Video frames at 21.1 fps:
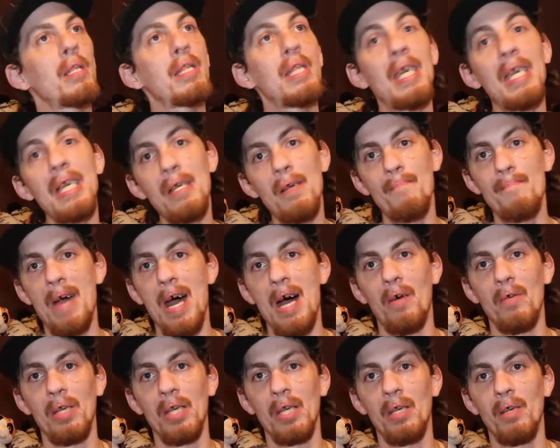think
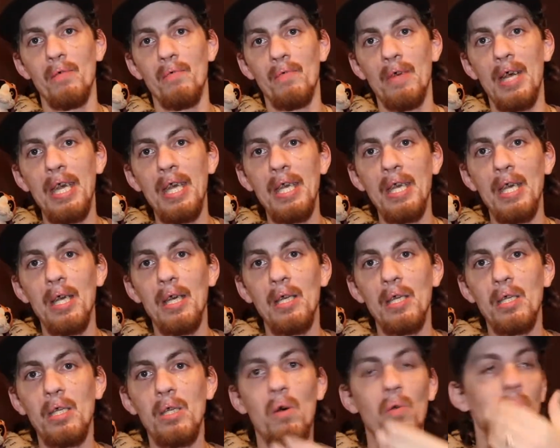about it, right?
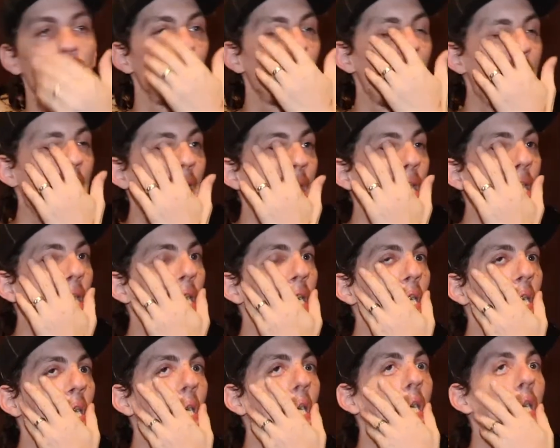So you got
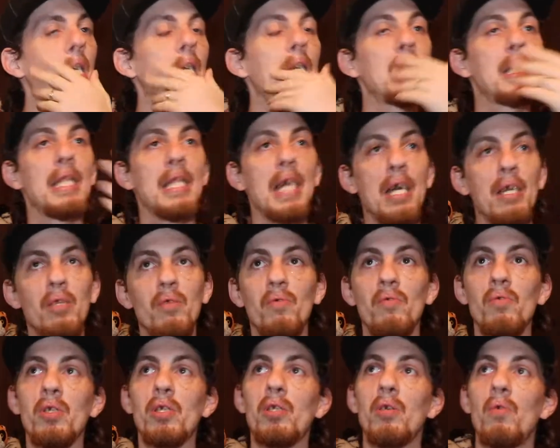Heath
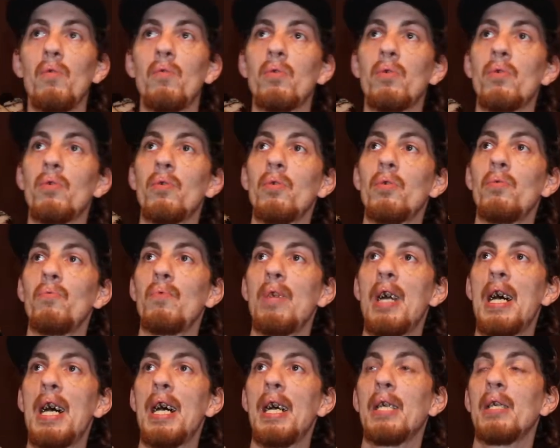Ledger's Joker, you
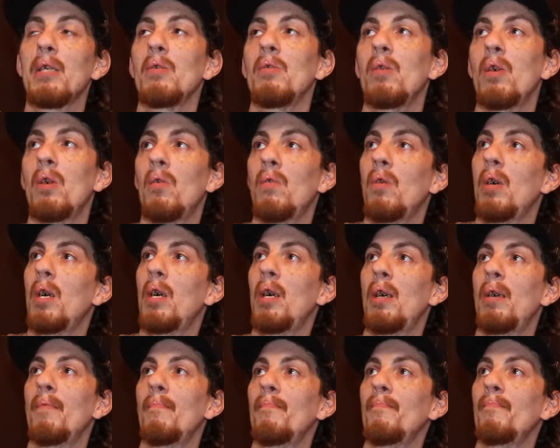got, you
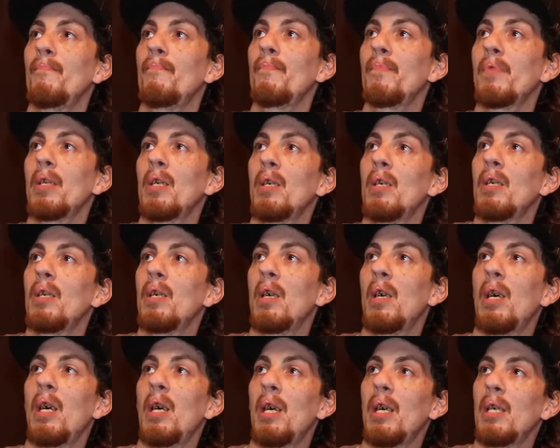know,
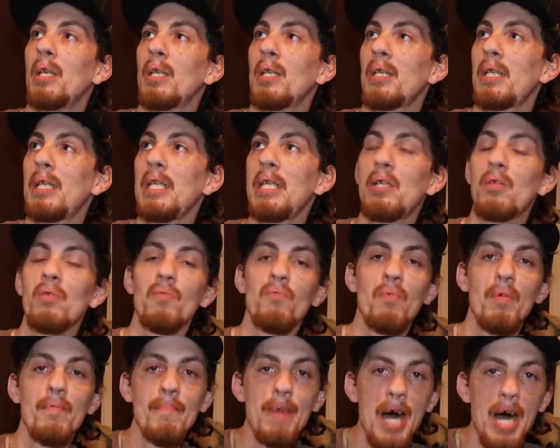Cesar
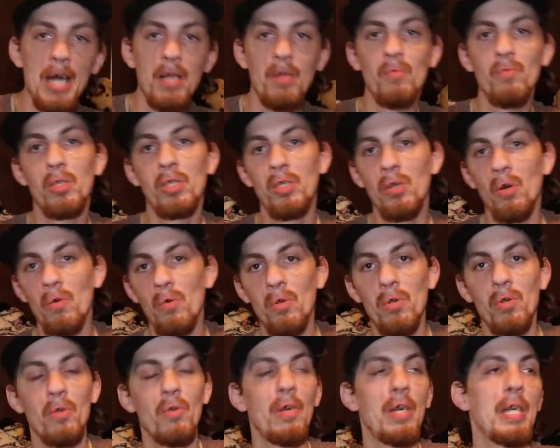Romano's
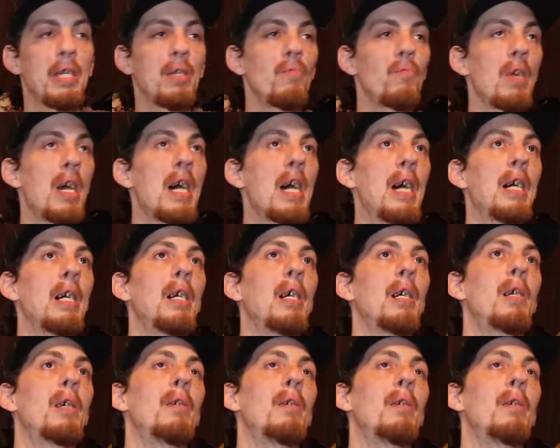Joker, and you got,